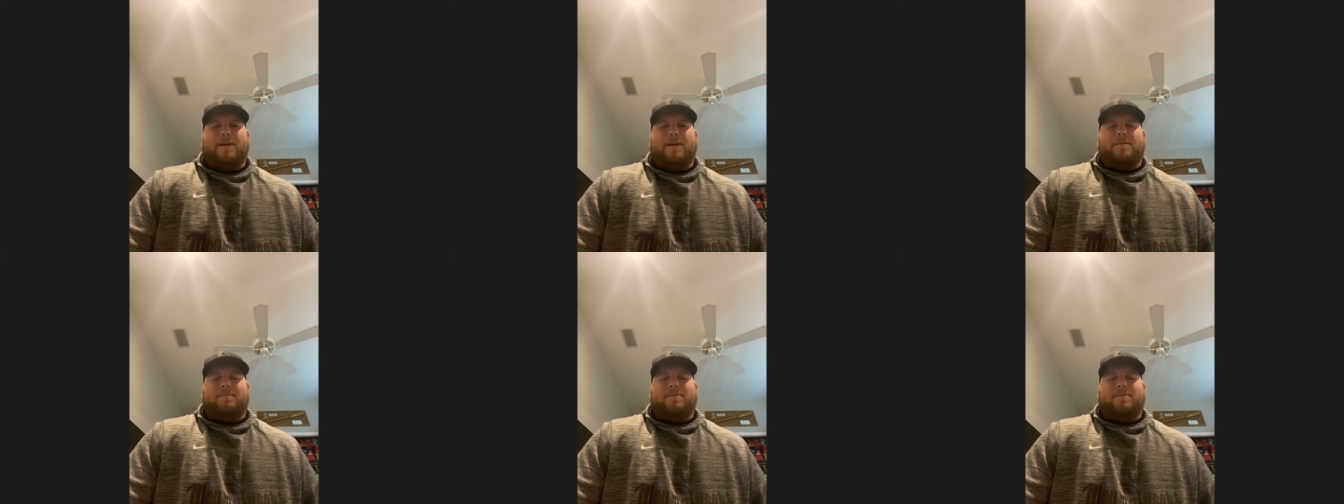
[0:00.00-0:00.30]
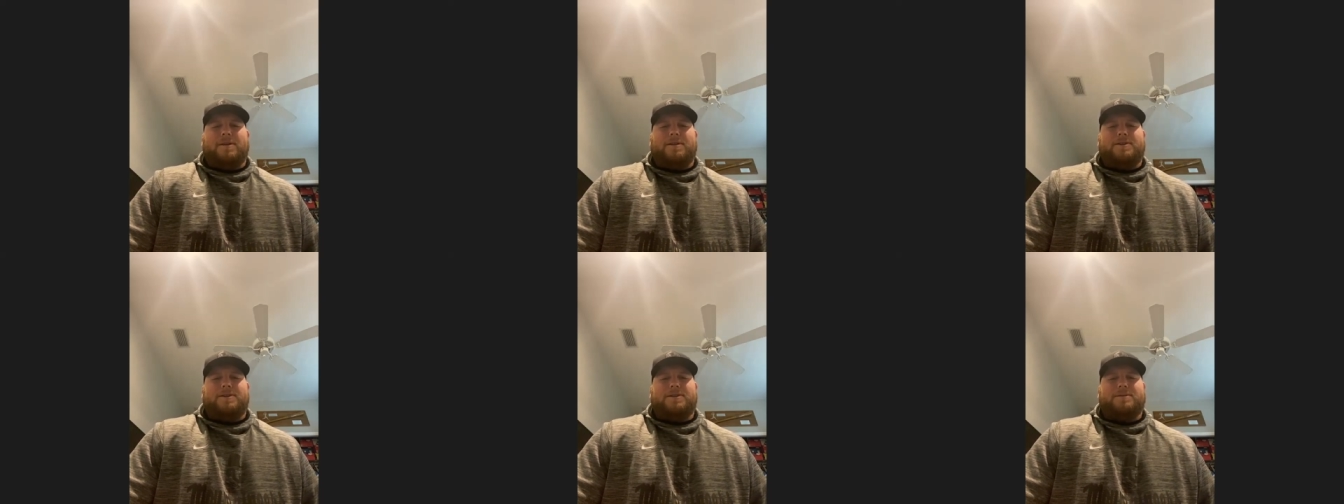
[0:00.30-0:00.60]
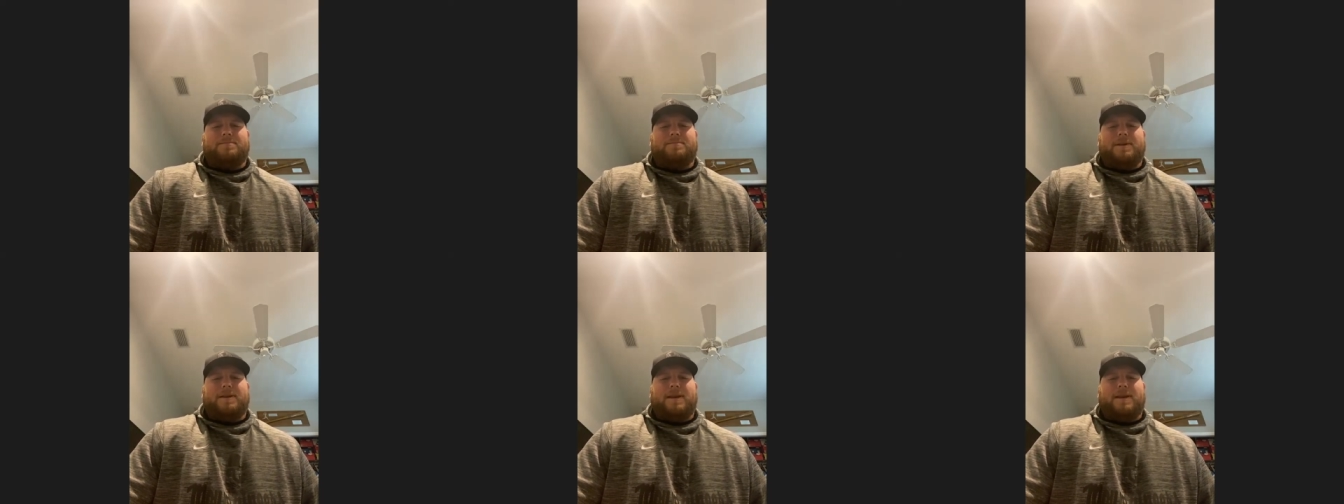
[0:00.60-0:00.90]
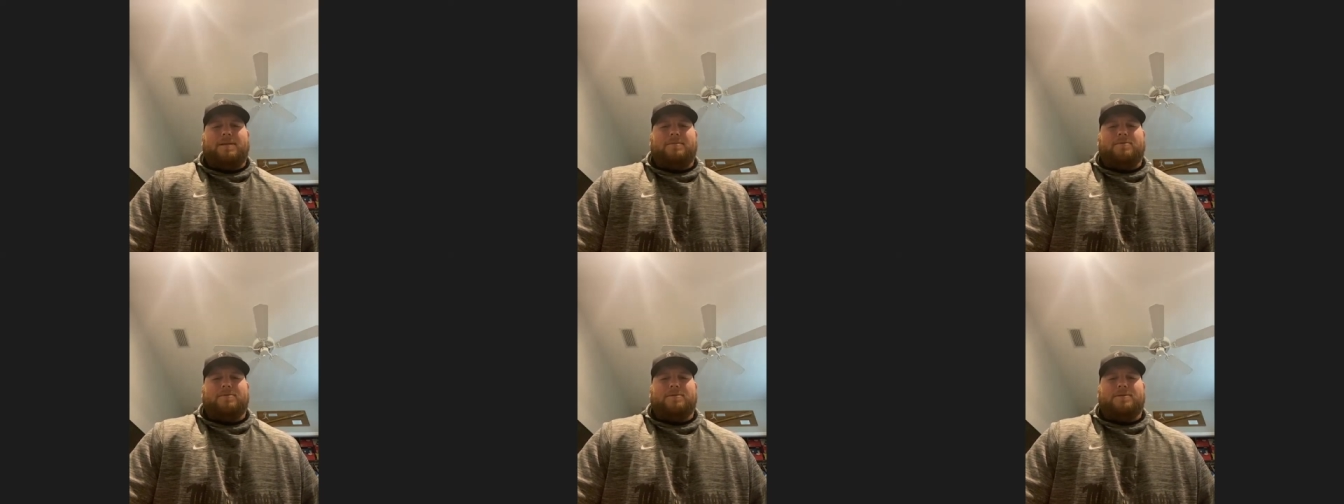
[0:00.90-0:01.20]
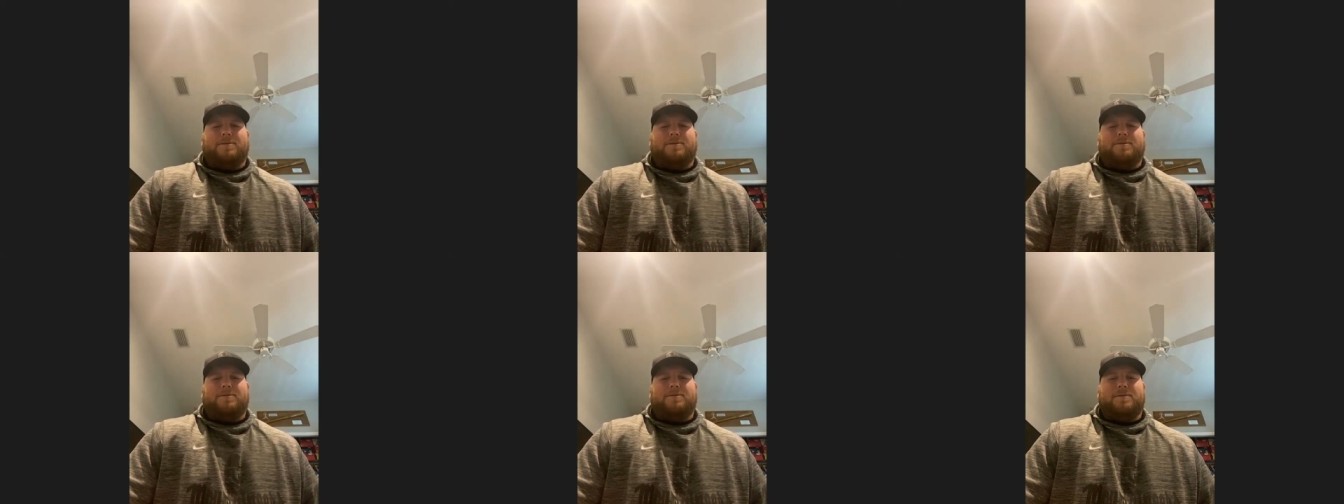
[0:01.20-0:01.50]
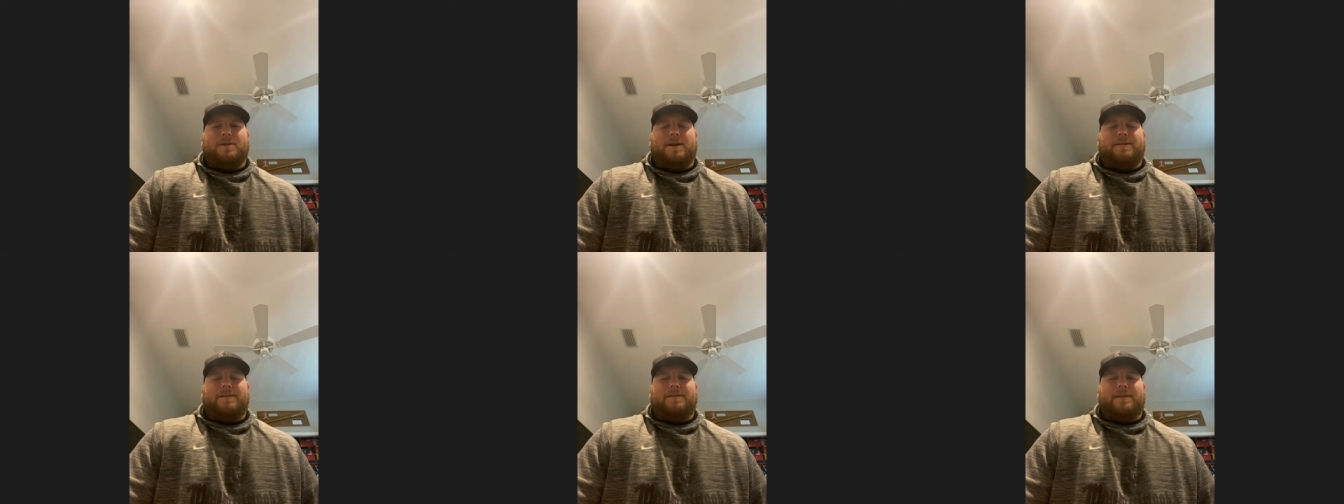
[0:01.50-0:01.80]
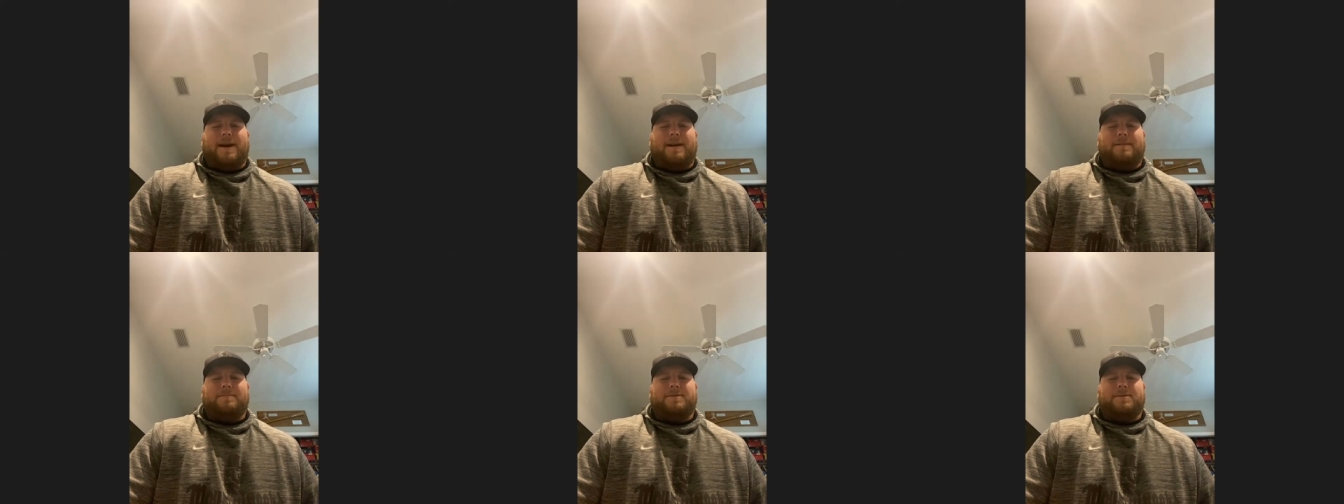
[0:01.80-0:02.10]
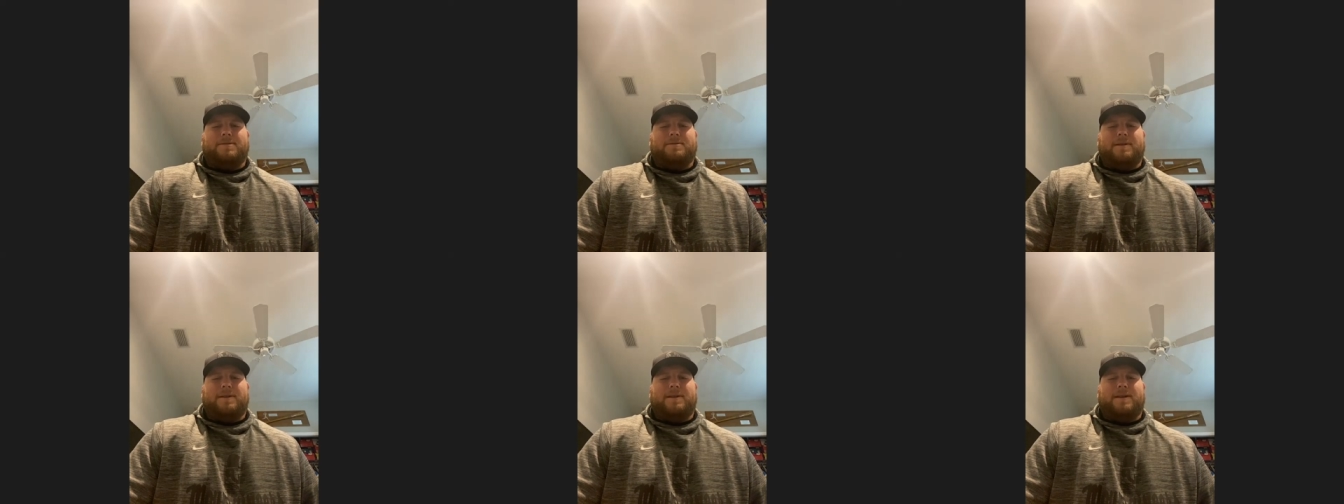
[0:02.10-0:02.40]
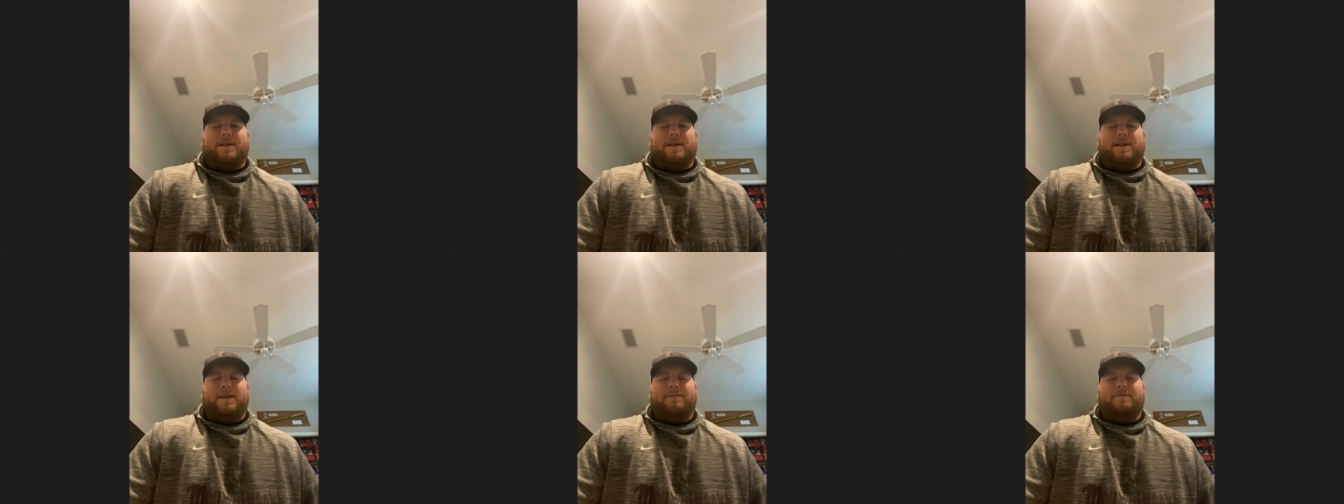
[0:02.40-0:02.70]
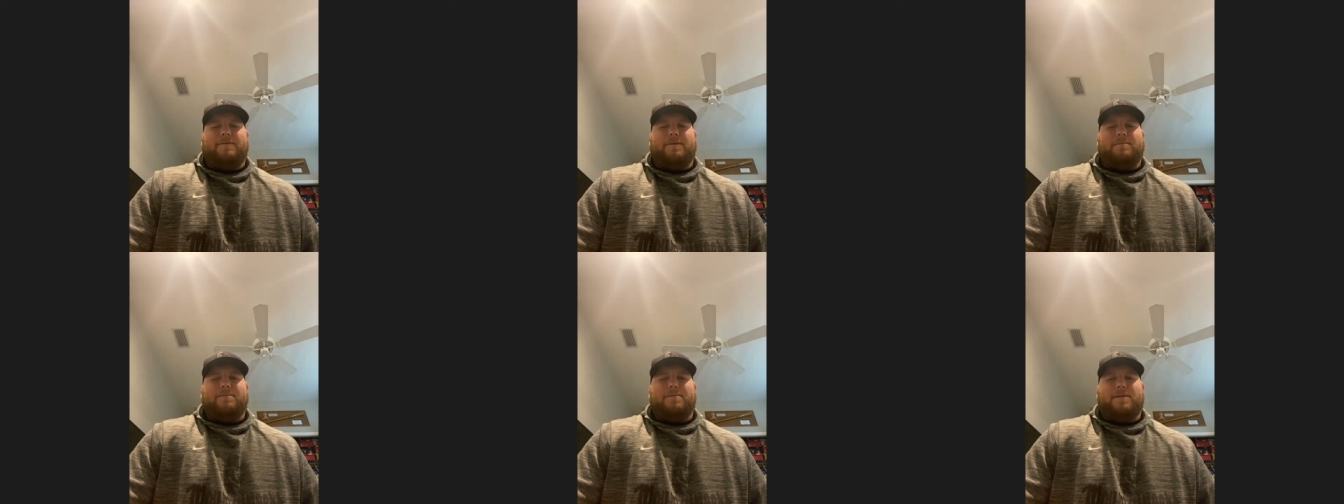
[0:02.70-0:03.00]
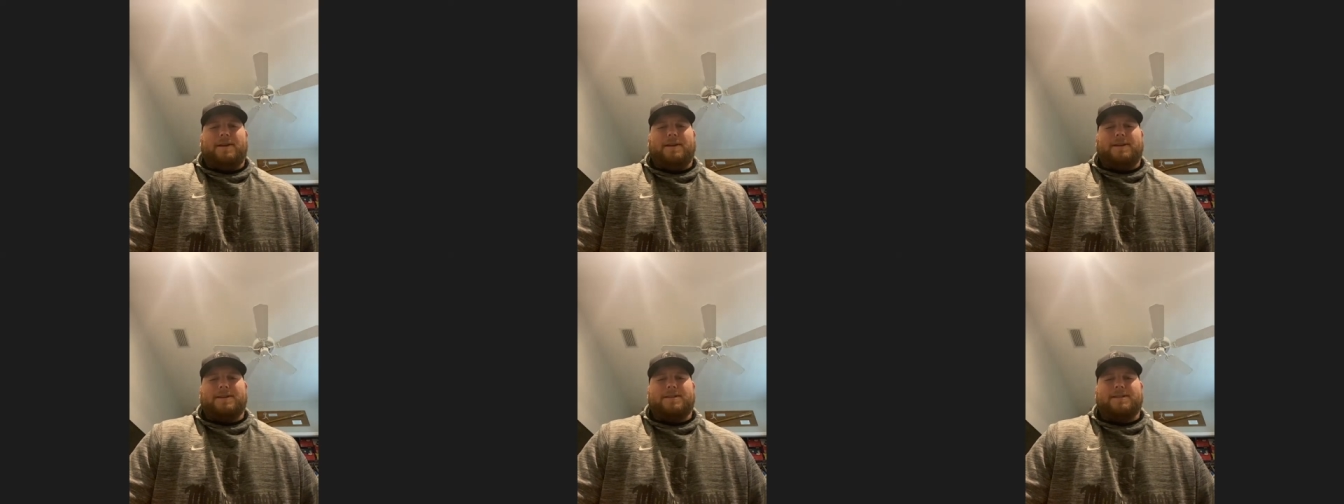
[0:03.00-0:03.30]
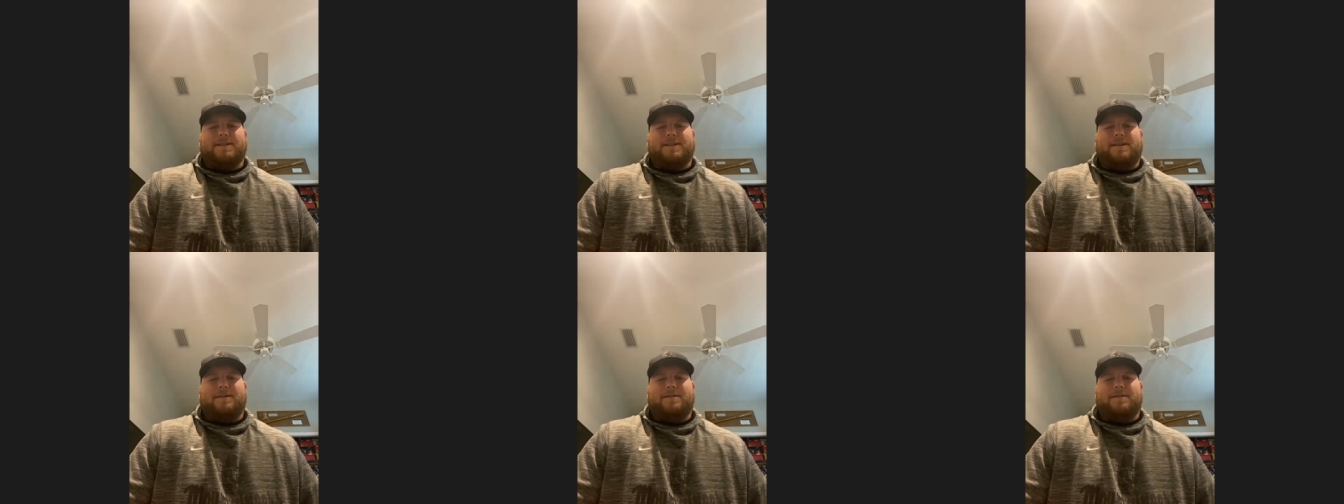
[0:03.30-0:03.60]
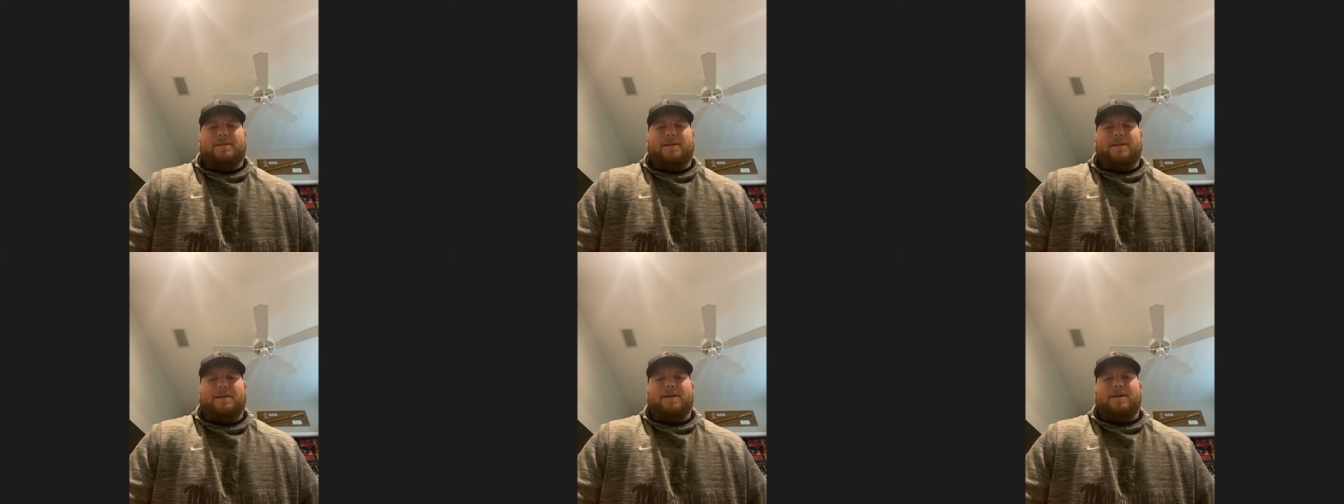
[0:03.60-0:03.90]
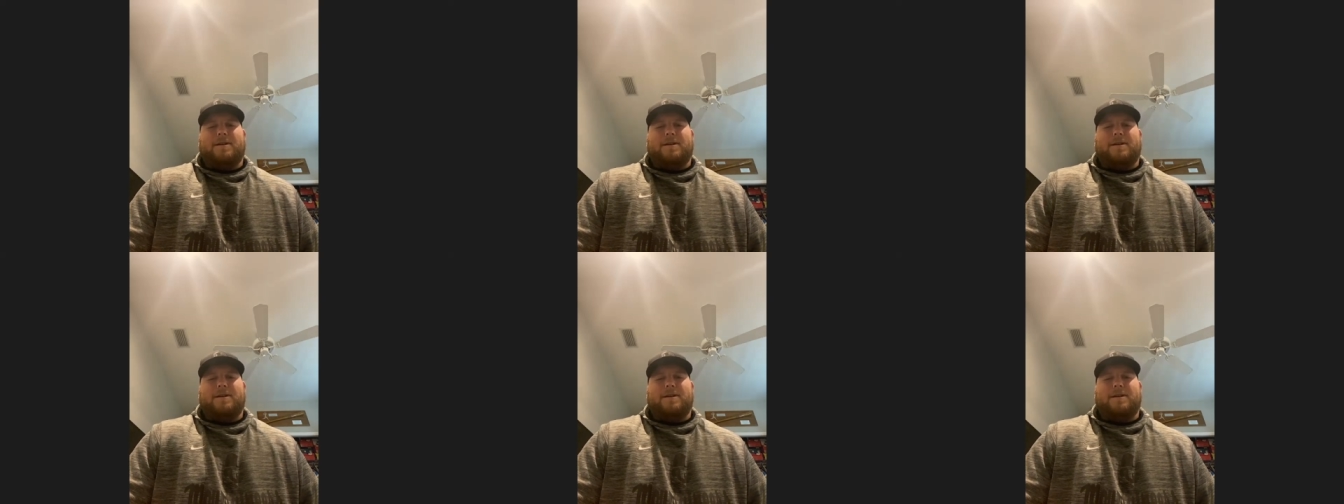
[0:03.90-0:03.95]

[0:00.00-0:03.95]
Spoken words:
but just being able to adapt to it, and even playing center,